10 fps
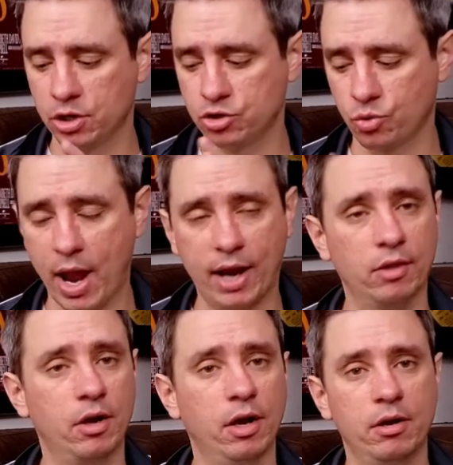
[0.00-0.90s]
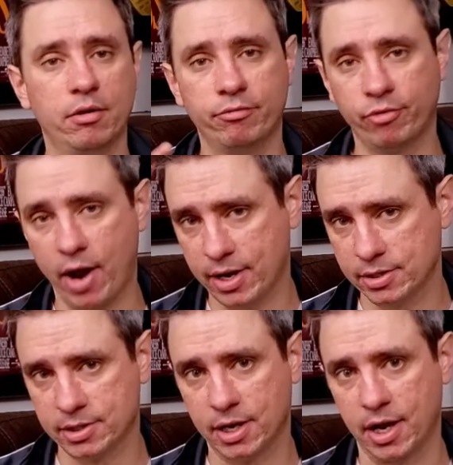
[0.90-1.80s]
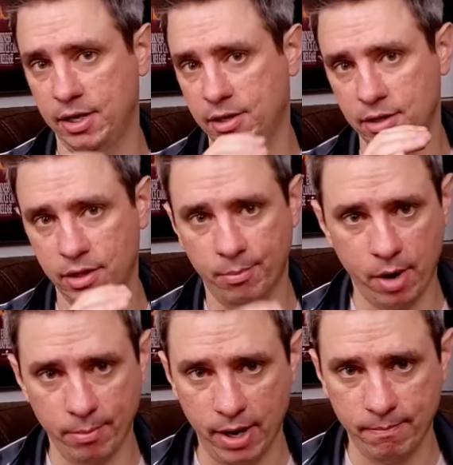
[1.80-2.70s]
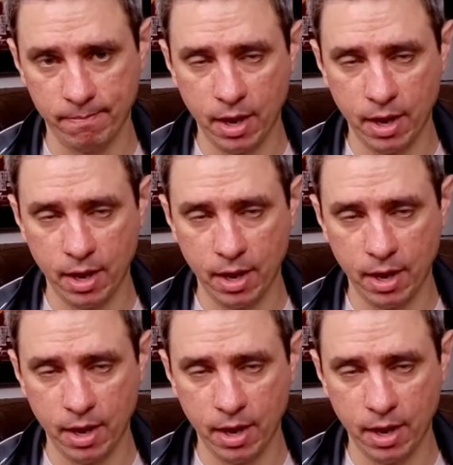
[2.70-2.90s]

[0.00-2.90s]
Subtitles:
Dracula, Frankenstein, The Mummy.